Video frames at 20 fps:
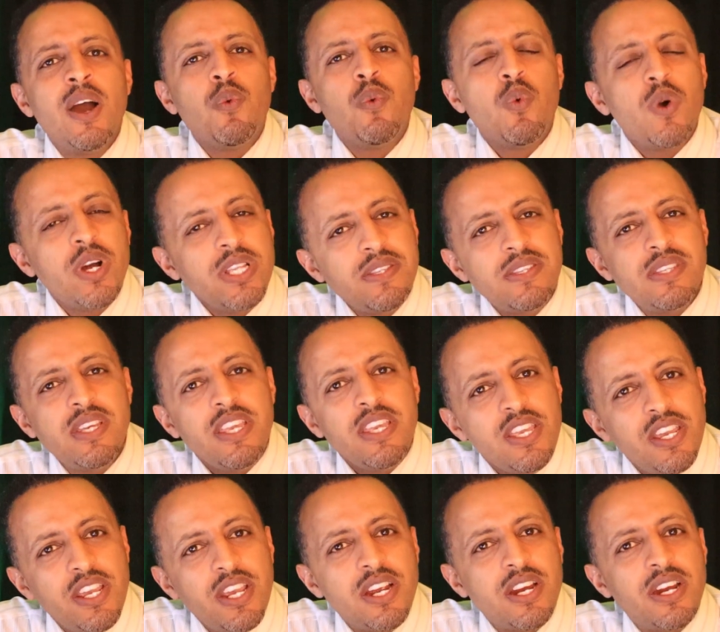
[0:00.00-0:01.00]
Once a
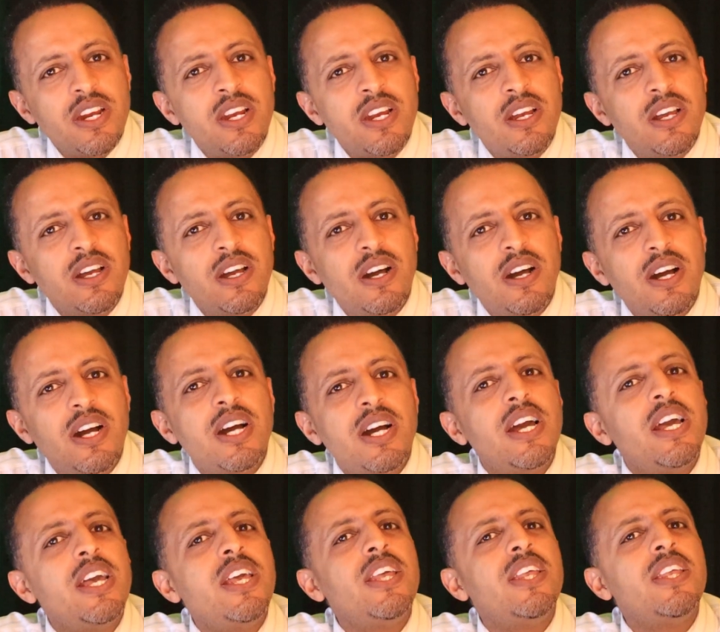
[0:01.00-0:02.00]
year,
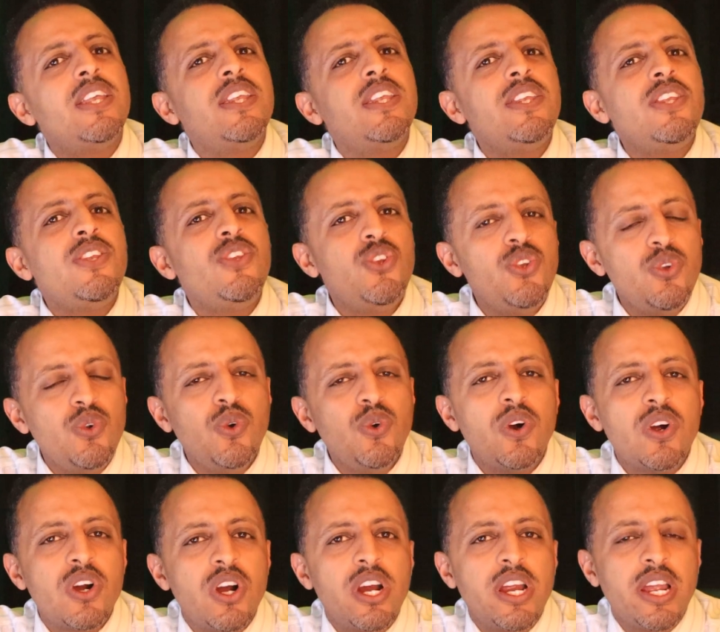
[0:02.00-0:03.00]
you
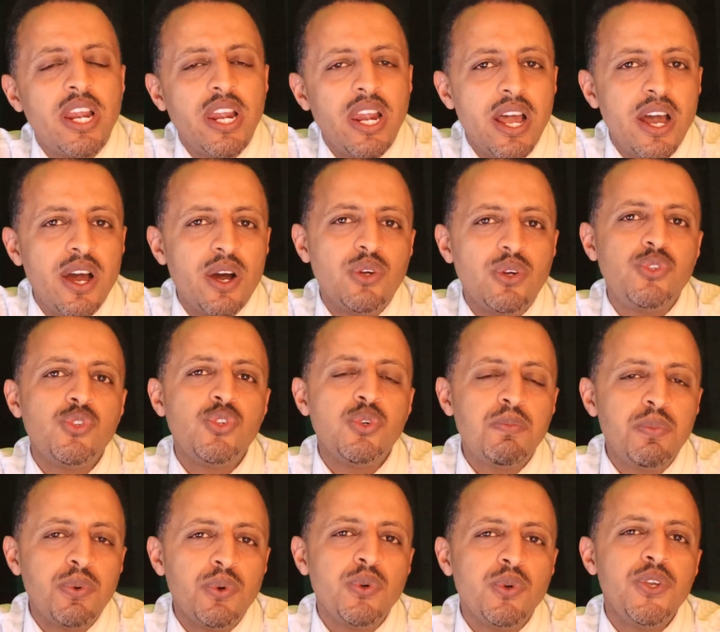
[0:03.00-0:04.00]
are allowed to
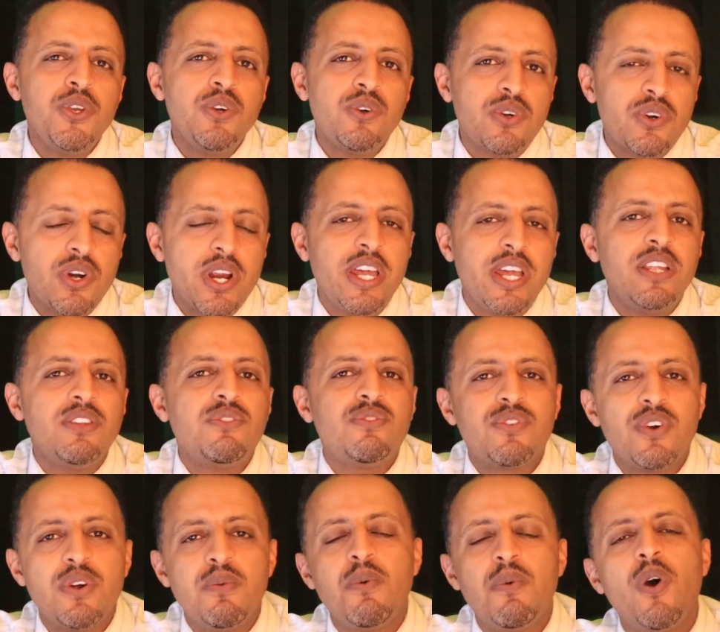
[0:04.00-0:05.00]
pull your credit
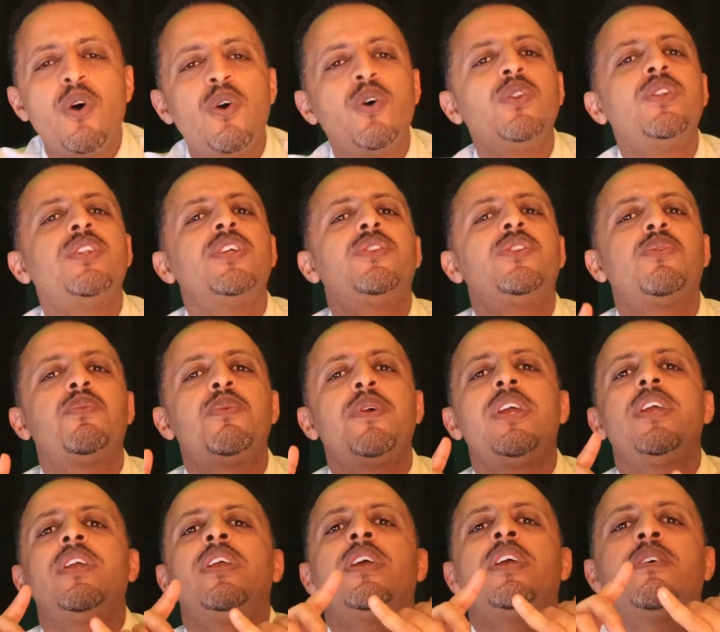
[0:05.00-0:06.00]
from all the
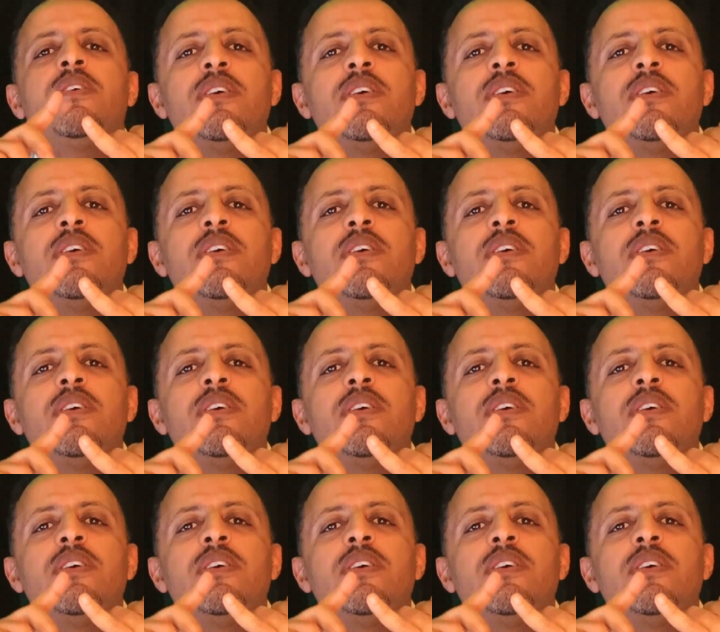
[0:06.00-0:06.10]
3